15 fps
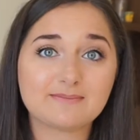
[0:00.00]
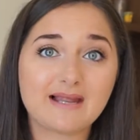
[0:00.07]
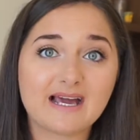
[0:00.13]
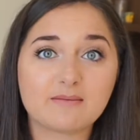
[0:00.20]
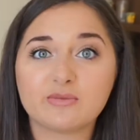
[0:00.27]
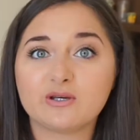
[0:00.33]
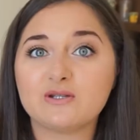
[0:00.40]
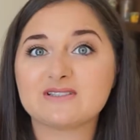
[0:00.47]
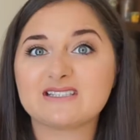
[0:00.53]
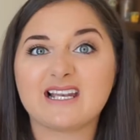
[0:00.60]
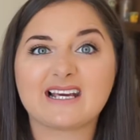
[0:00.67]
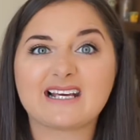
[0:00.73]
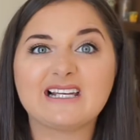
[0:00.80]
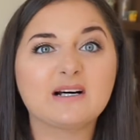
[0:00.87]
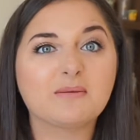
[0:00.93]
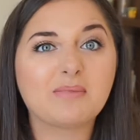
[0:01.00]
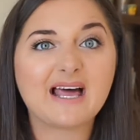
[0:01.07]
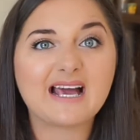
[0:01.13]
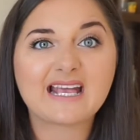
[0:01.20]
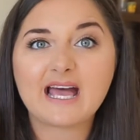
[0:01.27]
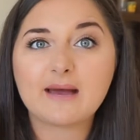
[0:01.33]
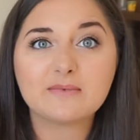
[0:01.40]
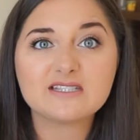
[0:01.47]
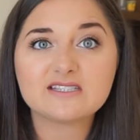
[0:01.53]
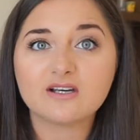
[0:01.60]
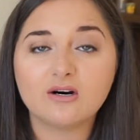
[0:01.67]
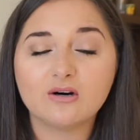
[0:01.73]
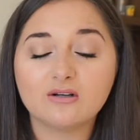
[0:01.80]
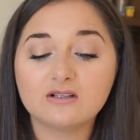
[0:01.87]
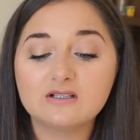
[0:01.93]
black boots, and like a little black
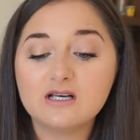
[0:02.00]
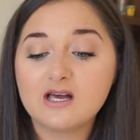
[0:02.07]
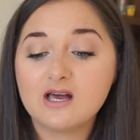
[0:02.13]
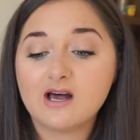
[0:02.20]
camisole